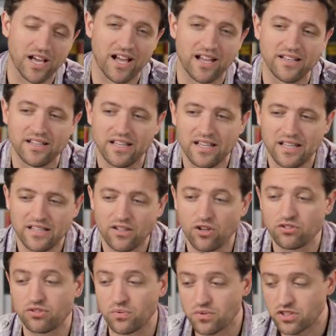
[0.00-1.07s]
God.
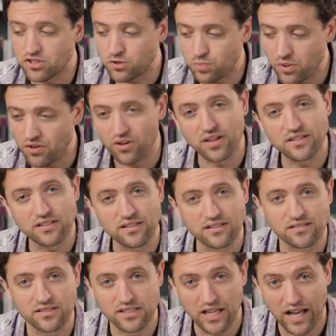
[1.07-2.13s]
Also, the Spirit
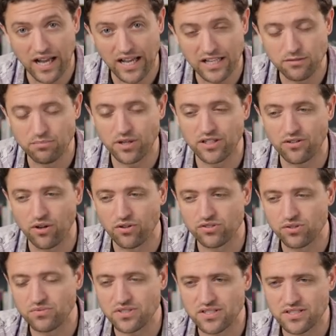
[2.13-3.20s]
is God, but
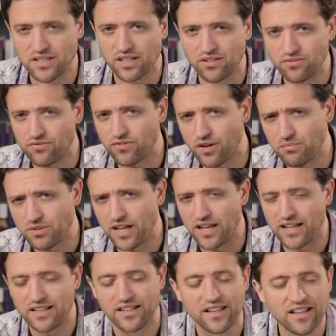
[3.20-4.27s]
also distinct from
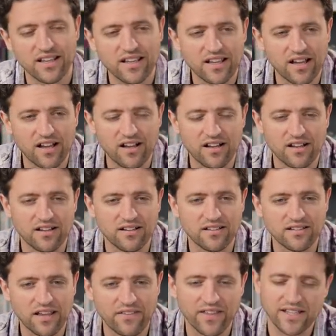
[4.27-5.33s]
God. Uh,
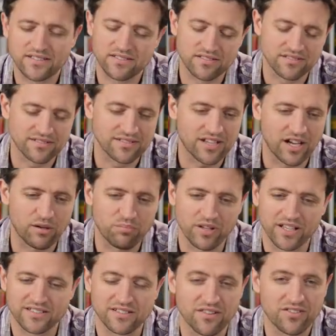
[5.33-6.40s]
and that's
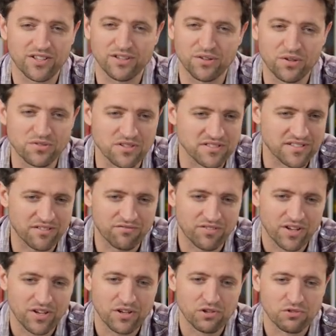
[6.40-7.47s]
complex, and theologians have
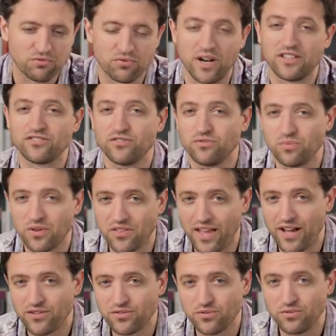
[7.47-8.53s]
wrestled with
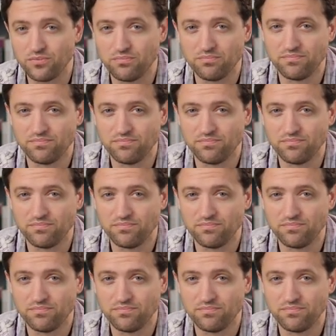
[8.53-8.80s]
how to